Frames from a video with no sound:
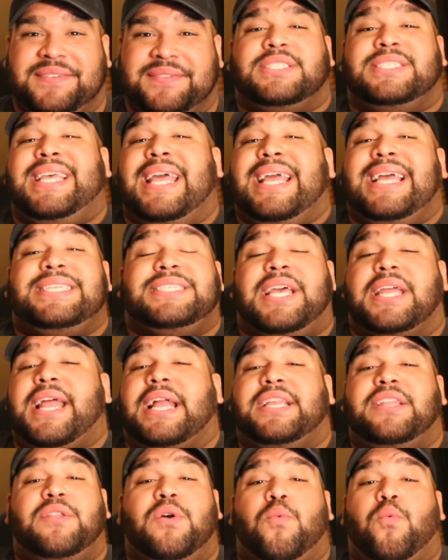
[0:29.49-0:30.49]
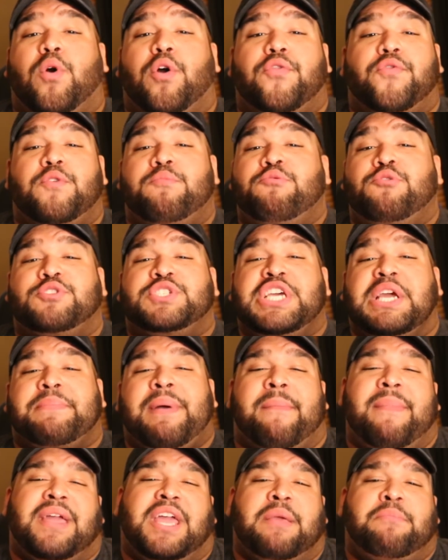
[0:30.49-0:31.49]
Sing is connecting the world through music
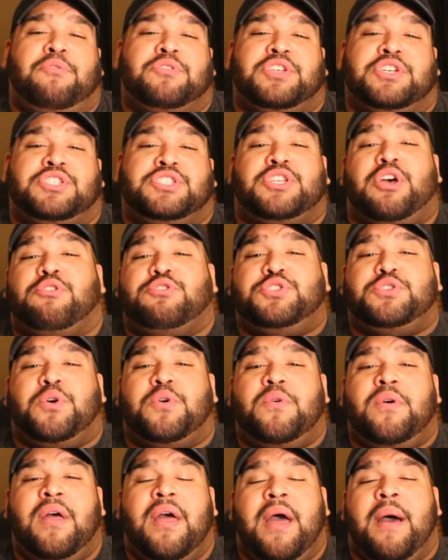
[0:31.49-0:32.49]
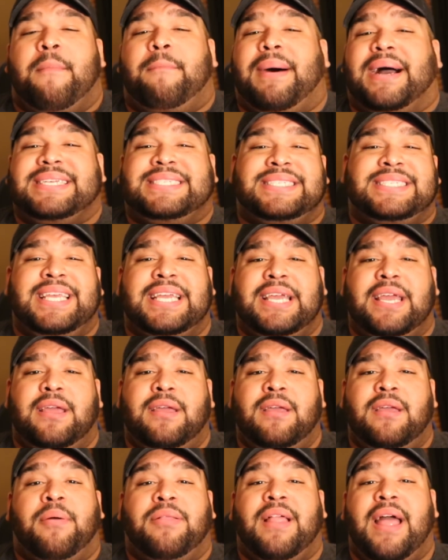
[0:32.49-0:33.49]
by making music social, by
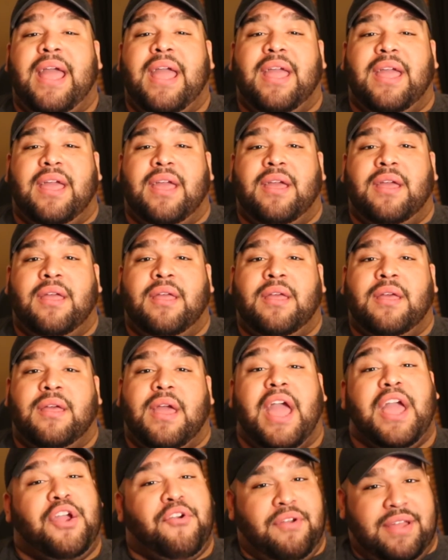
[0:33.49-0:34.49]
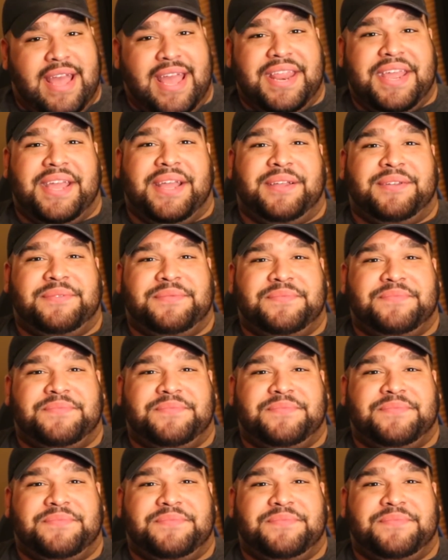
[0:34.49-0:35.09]
singing, playing, and creating.